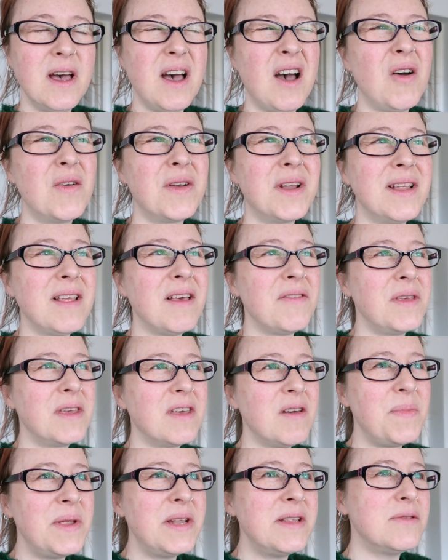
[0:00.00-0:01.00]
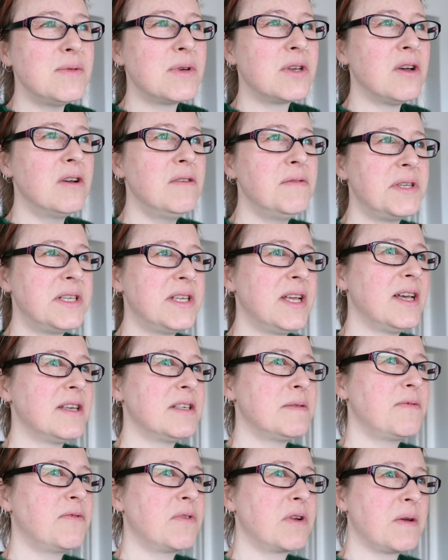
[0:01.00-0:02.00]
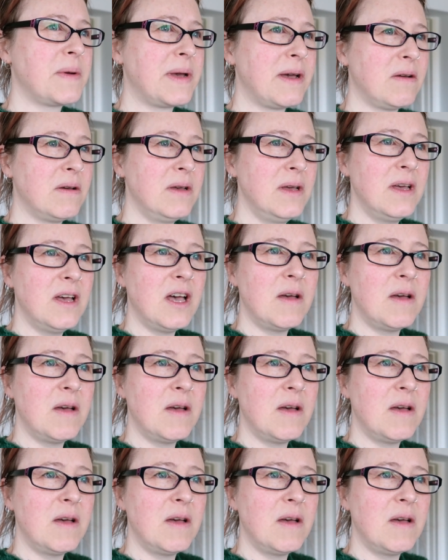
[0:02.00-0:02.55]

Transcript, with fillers: Oh, and I, I think I better do a COVID test before I go out.